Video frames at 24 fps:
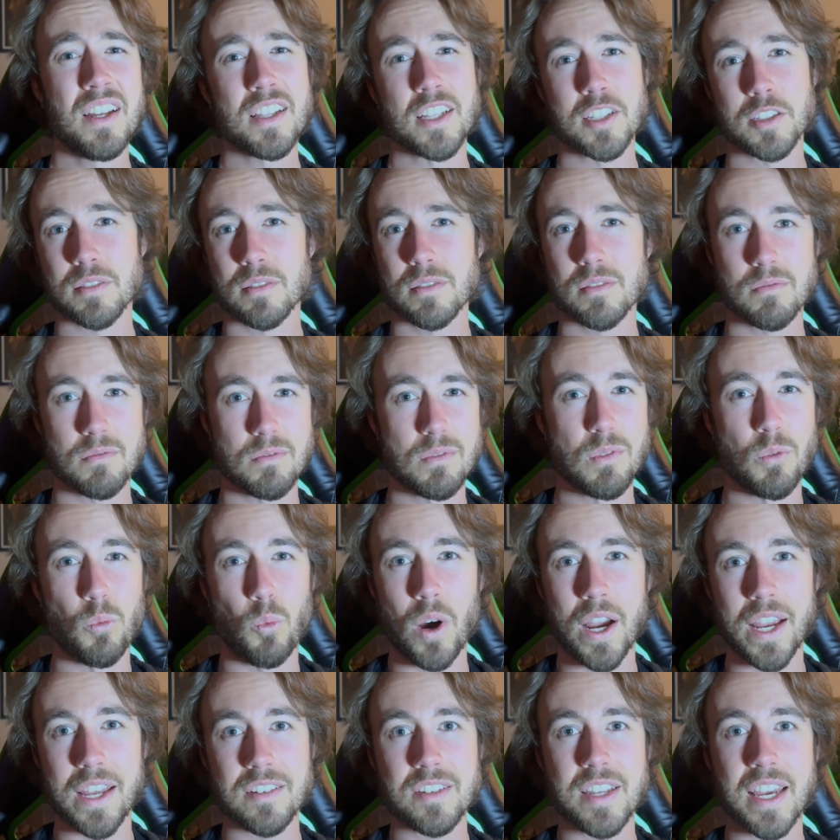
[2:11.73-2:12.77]
that's
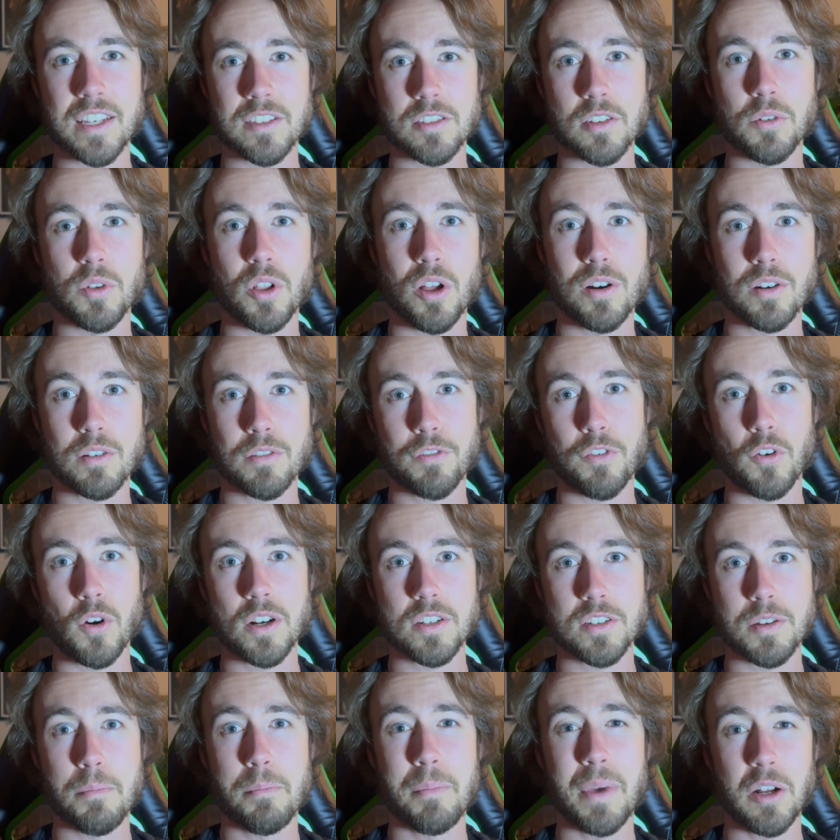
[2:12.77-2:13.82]
why it takes so long for
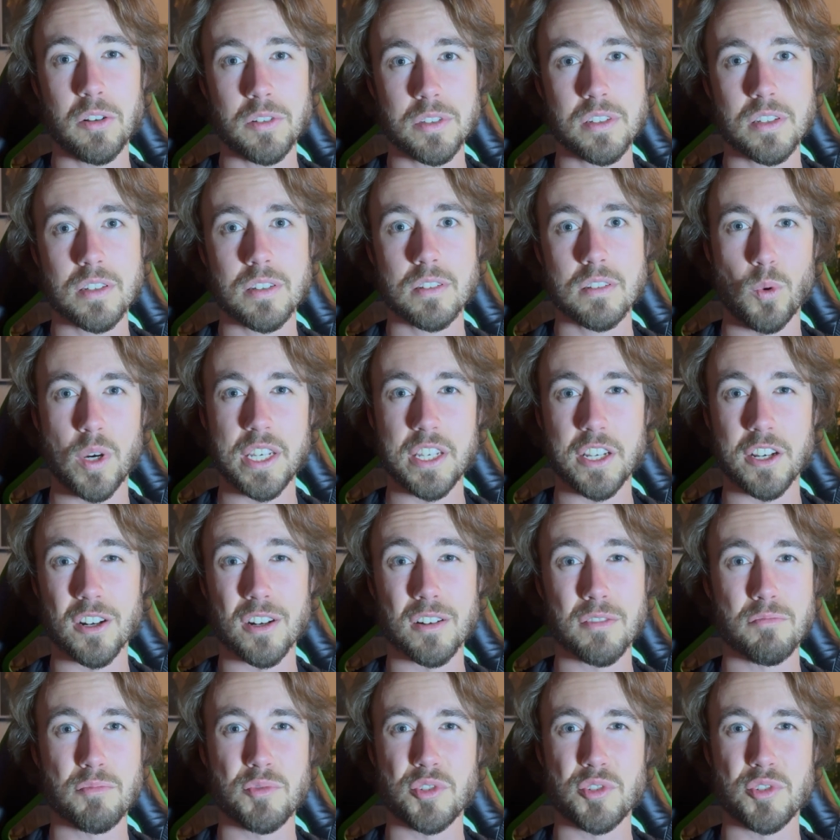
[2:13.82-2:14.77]
it to melt when you're